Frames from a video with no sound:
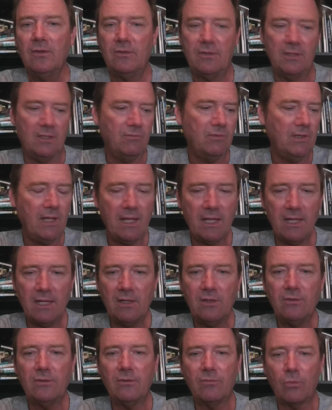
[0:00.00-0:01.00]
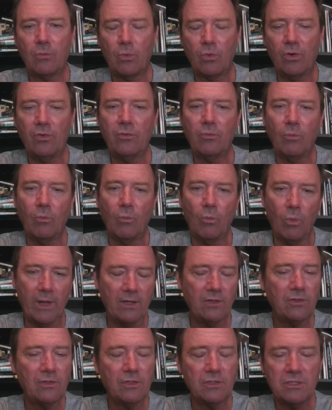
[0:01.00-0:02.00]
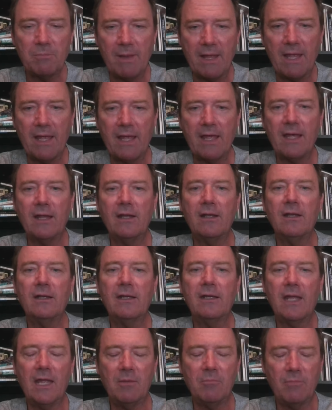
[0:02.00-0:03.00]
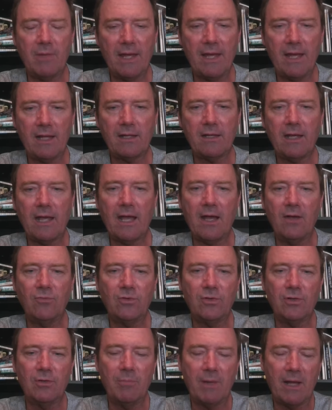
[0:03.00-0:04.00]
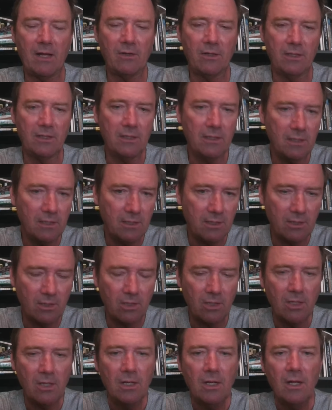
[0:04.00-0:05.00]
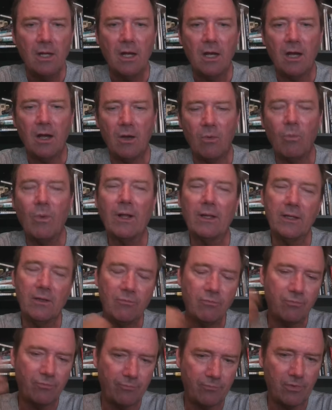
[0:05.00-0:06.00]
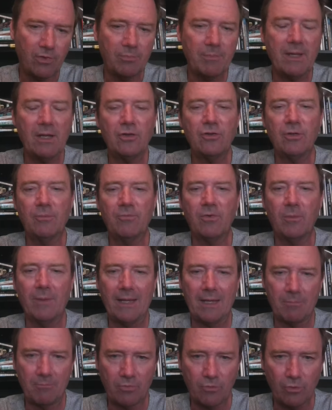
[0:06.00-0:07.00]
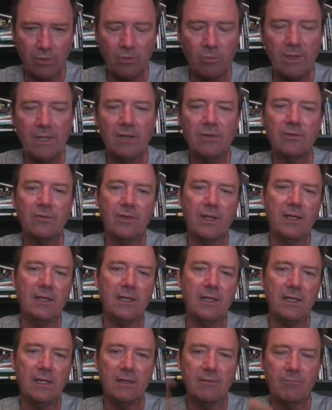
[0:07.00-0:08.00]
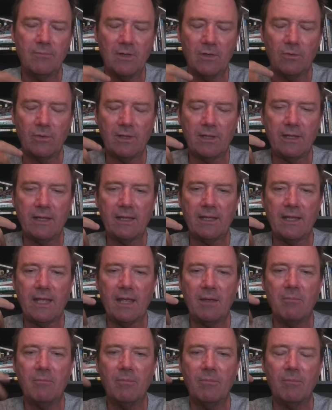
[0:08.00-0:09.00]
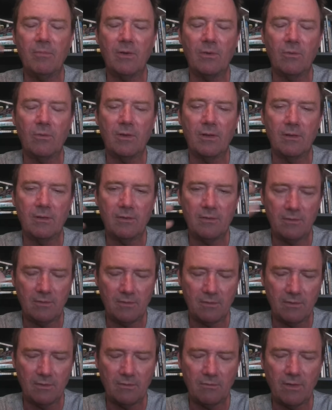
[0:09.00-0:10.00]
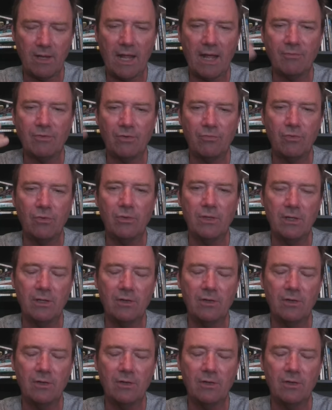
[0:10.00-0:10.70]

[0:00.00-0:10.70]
Stephen Hayes, of course, went to Japan, came back after about a year. Well, he first made a trip for like 3 weeks, then he, came, after a few